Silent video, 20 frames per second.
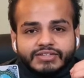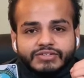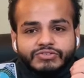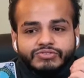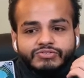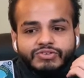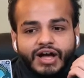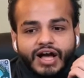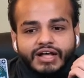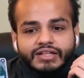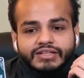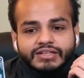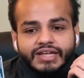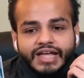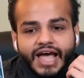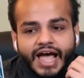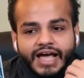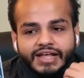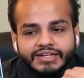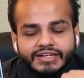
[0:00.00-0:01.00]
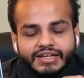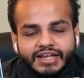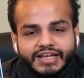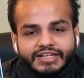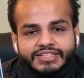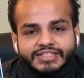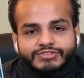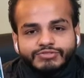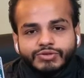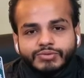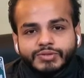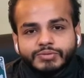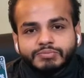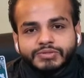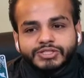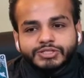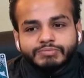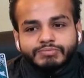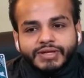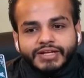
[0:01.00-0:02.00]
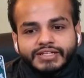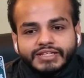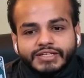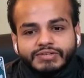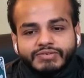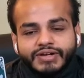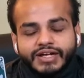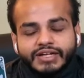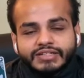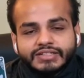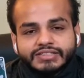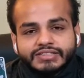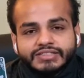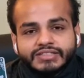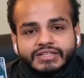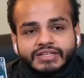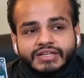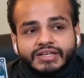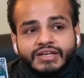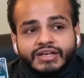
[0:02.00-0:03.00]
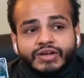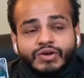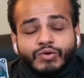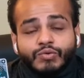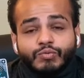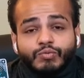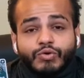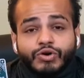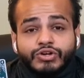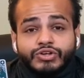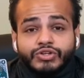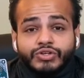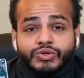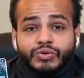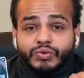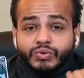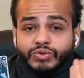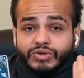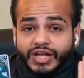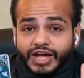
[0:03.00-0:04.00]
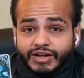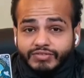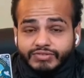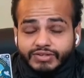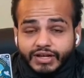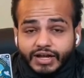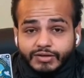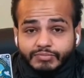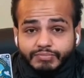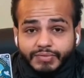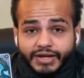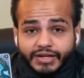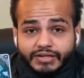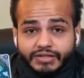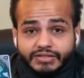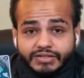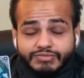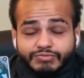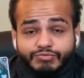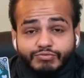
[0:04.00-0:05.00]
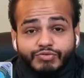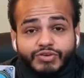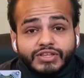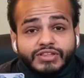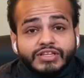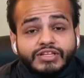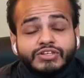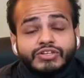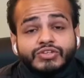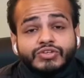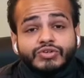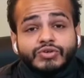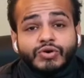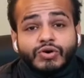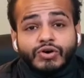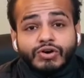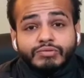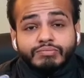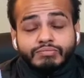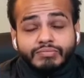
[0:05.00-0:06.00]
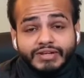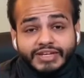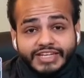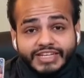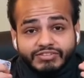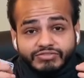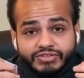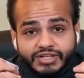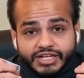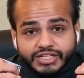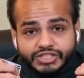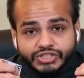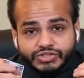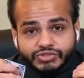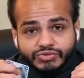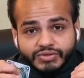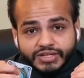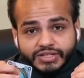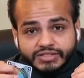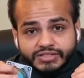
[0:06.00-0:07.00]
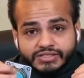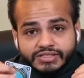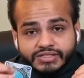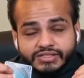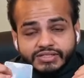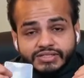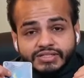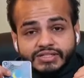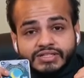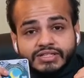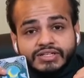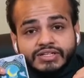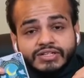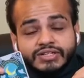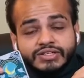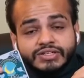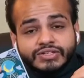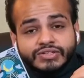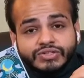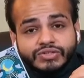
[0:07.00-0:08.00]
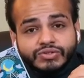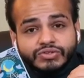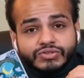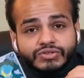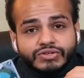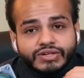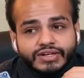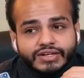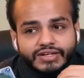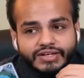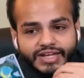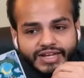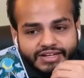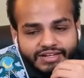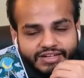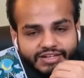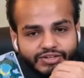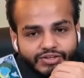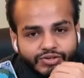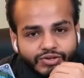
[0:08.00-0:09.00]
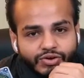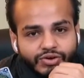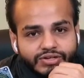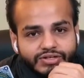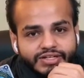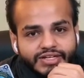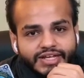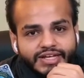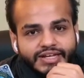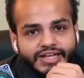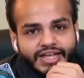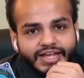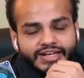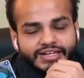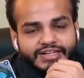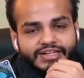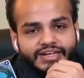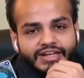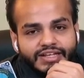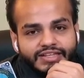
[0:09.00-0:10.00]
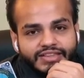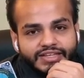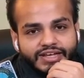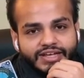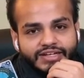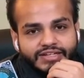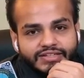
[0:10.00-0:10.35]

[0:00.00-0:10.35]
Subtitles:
Rather, analyze it from the perspective as what you could have done better within your belief constraints to let it not get ended like that.